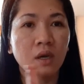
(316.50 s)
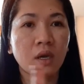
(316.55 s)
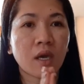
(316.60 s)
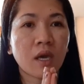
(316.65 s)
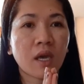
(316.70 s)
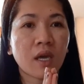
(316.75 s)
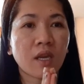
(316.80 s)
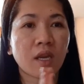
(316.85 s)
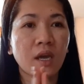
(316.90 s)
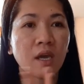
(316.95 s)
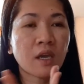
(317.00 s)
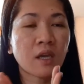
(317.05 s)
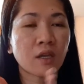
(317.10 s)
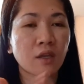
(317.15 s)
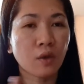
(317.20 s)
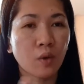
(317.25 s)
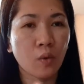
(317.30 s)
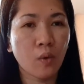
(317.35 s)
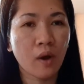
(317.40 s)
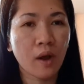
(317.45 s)
and I
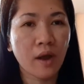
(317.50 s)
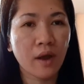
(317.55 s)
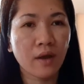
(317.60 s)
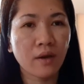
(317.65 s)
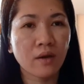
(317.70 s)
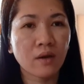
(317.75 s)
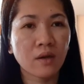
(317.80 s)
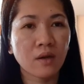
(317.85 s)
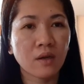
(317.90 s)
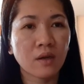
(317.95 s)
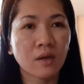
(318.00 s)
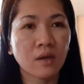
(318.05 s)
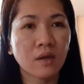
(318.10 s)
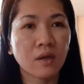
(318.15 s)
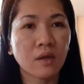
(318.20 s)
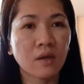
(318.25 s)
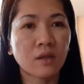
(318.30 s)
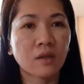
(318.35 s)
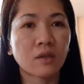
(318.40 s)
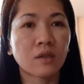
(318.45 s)
inquire.
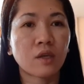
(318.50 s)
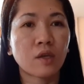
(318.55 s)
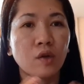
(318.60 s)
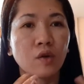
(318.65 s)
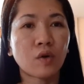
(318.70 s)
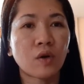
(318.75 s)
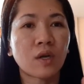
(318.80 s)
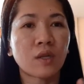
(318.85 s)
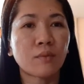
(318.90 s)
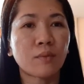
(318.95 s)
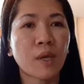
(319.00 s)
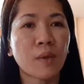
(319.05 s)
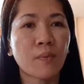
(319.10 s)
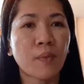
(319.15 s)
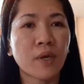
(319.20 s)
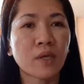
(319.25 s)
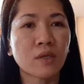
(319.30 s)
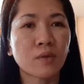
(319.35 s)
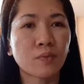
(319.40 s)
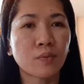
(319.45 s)
They look at my
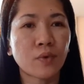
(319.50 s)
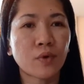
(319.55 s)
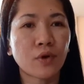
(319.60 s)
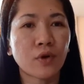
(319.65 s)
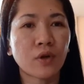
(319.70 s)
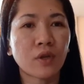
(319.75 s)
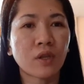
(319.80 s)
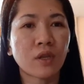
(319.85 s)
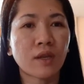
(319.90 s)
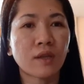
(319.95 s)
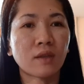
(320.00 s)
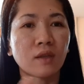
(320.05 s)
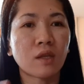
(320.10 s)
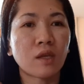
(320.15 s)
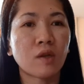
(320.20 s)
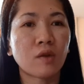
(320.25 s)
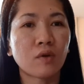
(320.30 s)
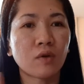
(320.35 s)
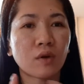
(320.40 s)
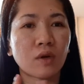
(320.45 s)
passport, and they
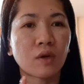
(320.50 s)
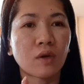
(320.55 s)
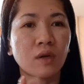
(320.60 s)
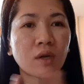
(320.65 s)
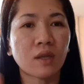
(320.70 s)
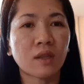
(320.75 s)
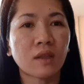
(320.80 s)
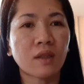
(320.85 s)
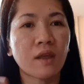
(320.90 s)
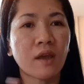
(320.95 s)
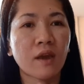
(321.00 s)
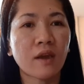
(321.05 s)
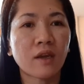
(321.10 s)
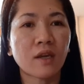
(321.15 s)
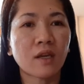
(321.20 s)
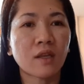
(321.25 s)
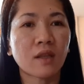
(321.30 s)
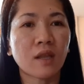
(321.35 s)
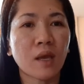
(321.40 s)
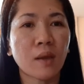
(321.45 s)
look at there
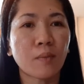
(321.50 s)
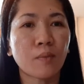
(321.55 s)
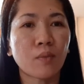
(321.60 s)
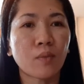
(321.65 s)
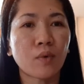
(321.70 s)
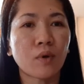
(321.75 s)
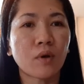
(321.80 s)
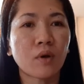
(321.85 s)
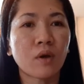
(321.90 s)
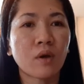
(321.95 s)
that I'm